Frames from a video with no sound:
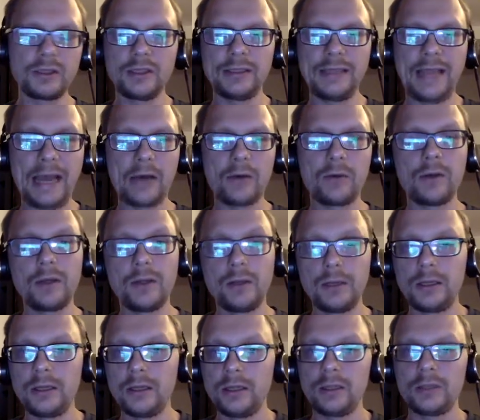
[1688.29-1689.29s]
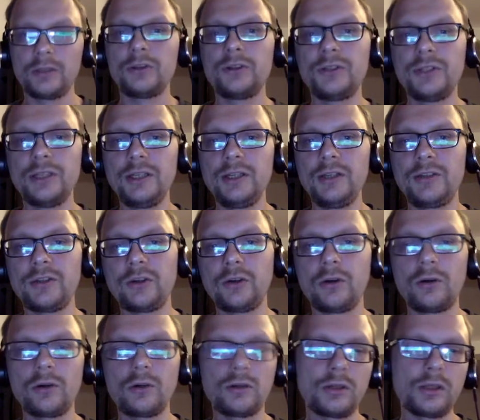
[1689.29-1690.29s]
Now, these
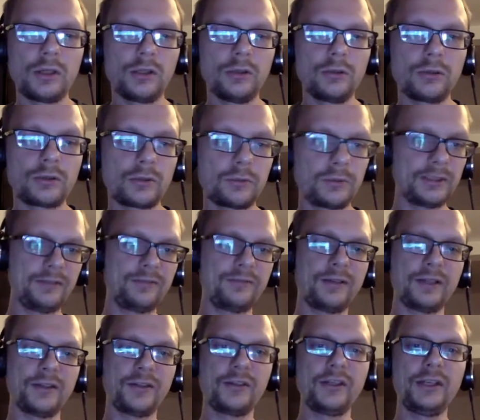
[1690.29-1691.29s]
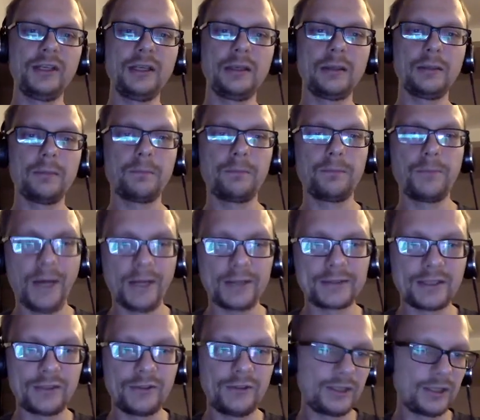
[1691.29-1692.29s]
all look really fancy, but
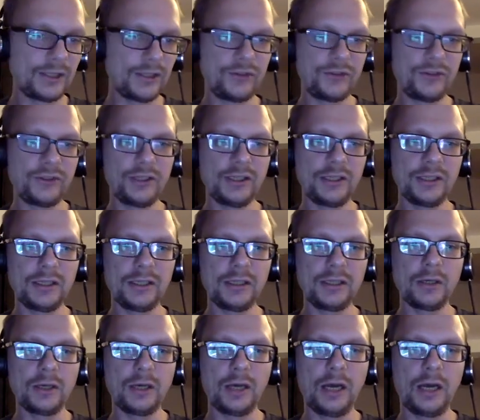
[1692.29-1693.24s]
as you can see,